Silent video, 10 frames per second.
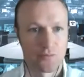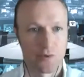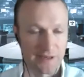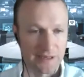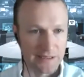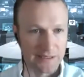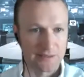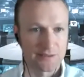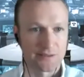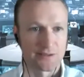what they
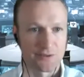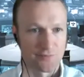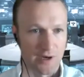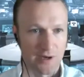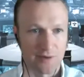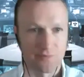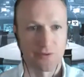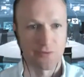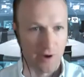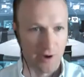need to survive and
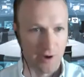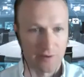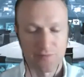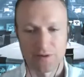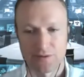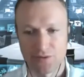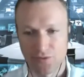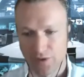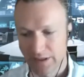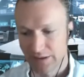thrive and
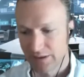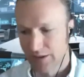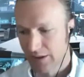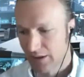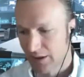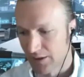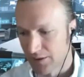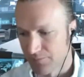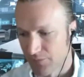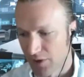create
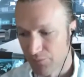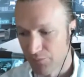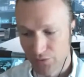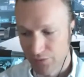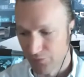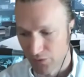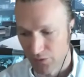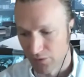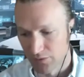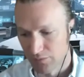a
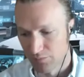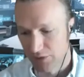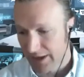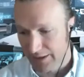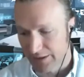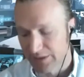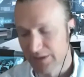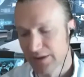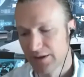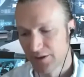beautiful planet.
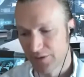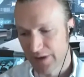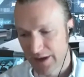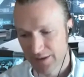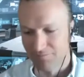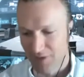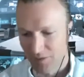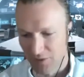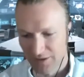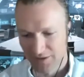That's
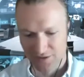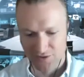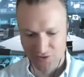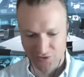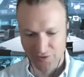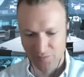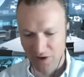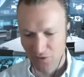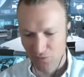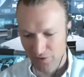I'm less concerned
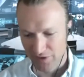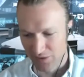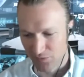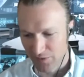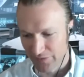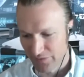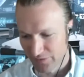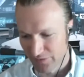about working with